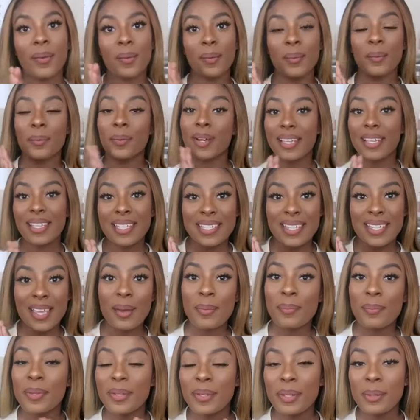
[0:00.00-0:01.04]
what is
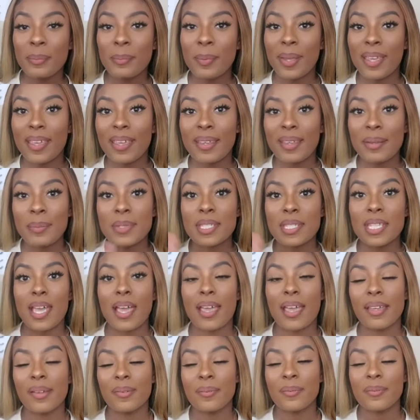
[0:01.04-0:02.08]
up beauty babes
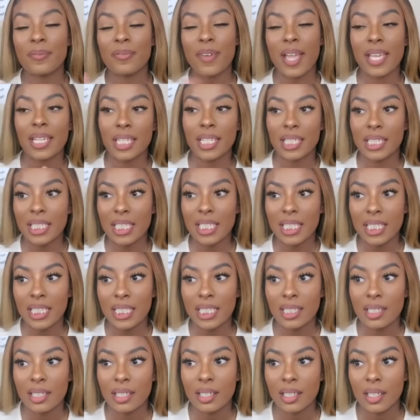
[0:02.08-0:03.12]
i am
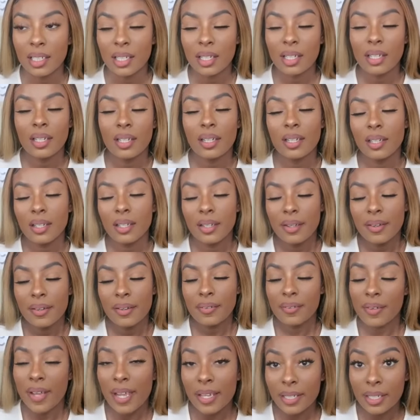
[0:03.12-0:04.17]
finally
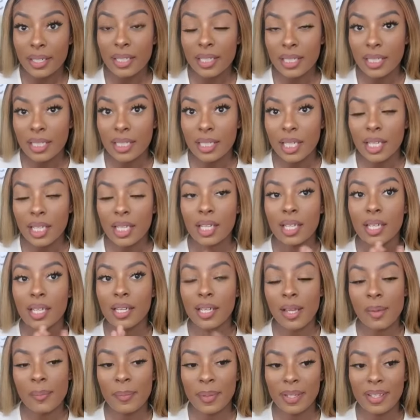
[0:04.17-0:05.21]
finally
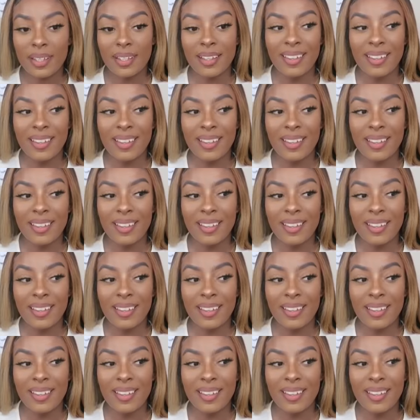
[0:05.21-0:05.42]
coming